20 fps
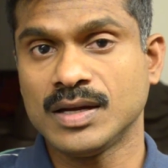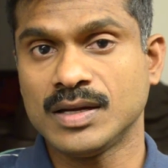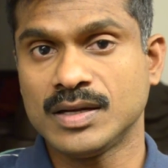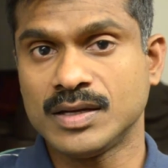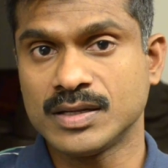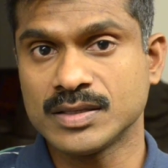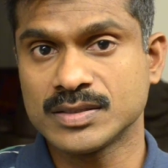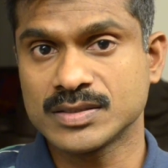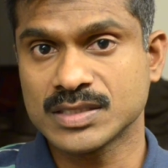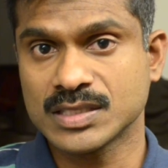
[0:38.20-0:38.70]

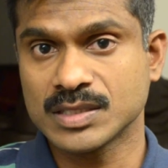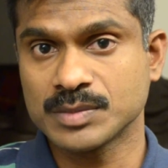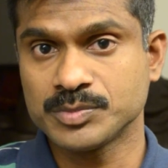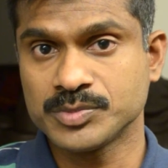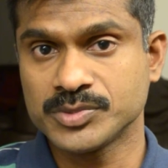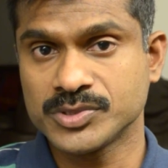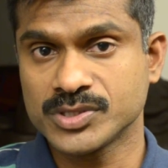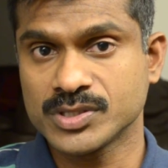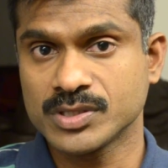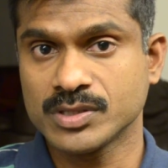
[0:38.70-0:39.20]

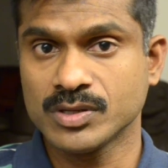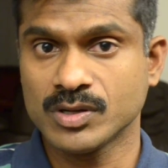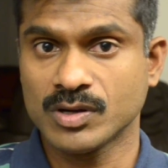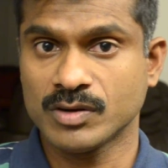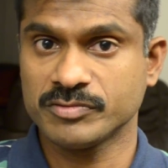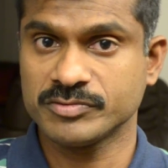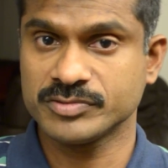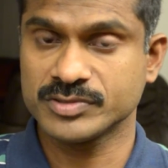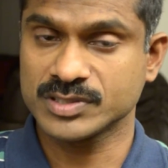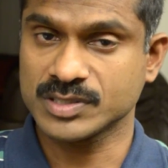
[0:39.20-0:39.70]
Description
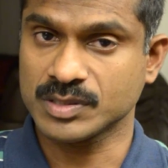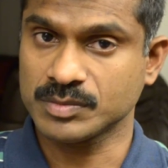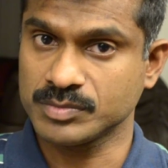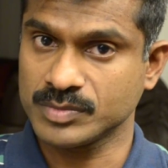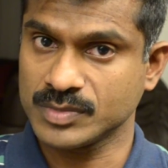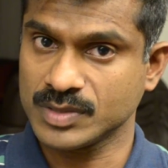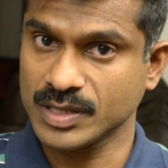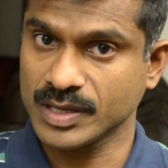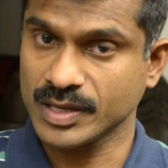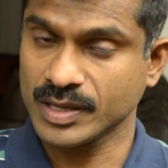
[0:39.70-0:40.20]
of
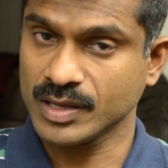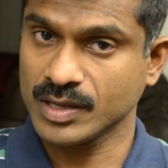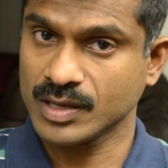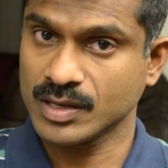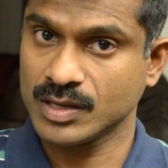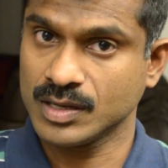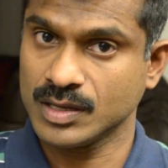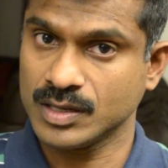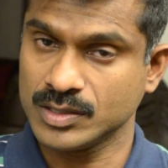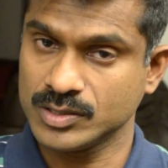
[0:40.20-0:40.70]
something
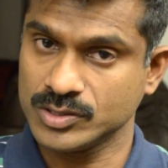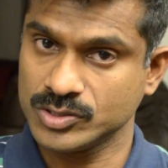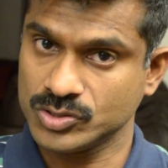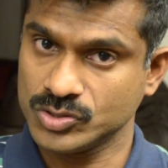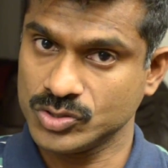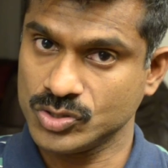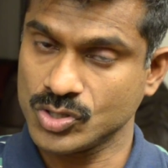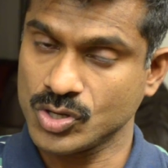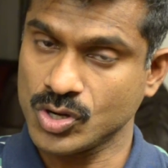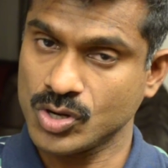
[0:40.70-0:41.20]
is
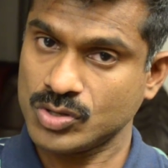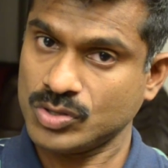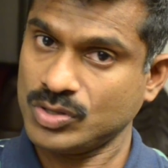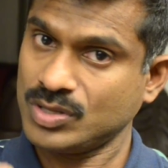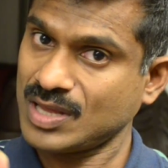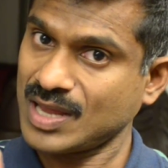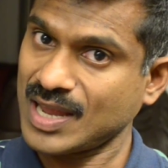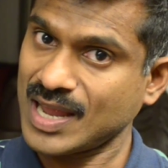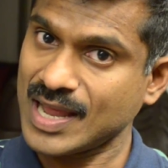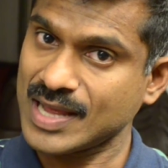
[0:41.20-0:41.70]
not
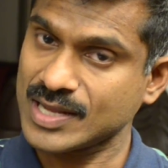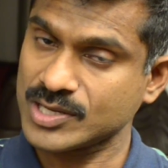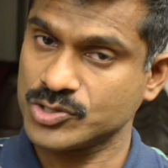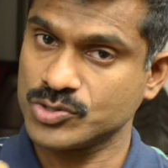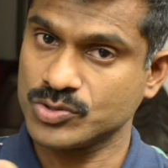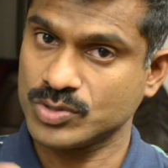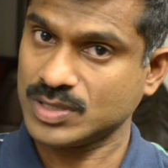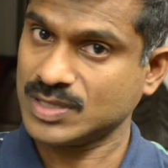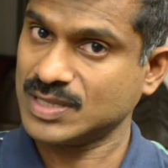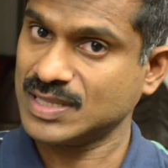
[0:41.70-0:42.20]
the
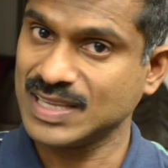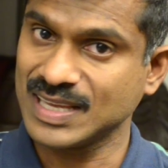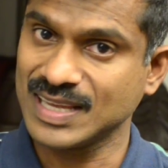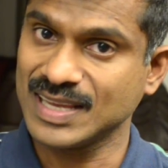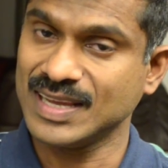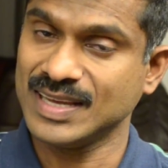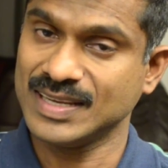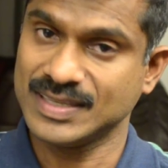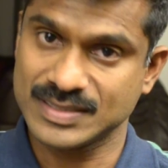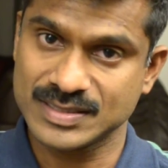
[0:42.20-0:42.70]
actual thing
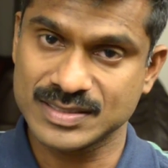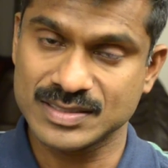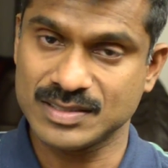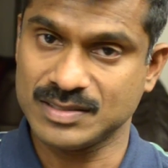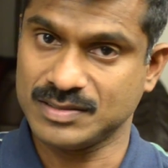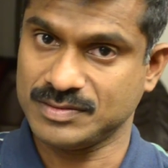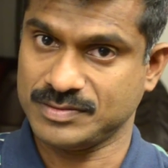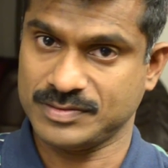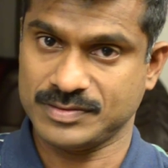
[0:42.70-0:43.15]
itself.